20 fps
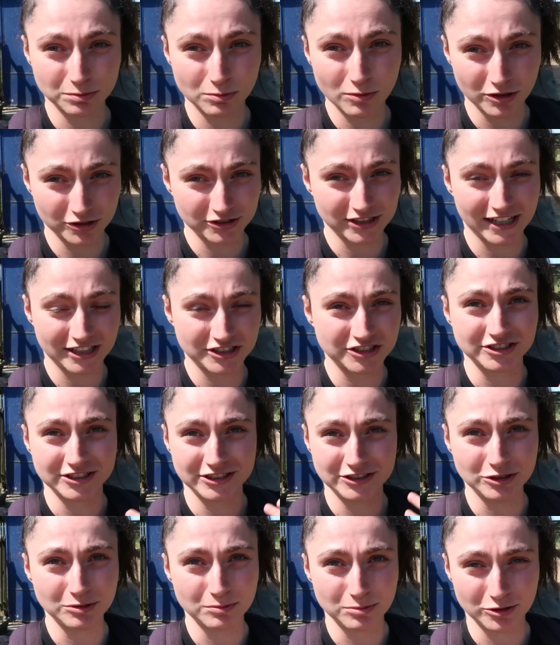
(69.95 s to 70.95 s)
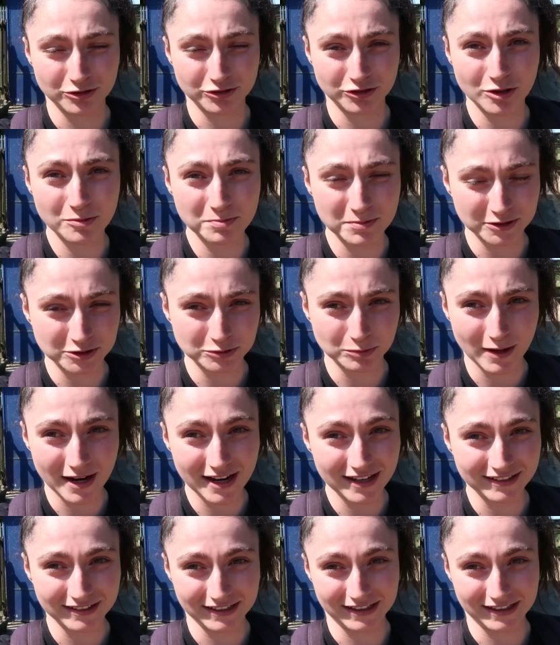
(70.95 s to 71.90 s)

was actually doubled up as well.